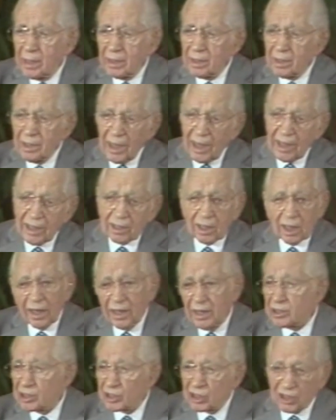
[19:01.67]

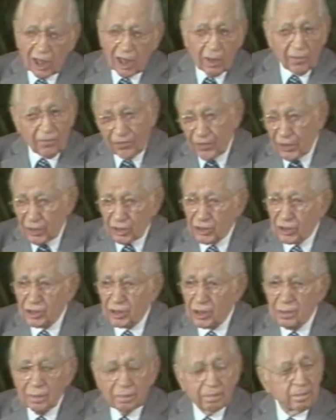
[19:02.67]
innately
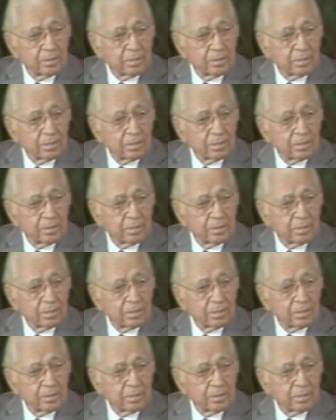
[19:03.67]
selfish.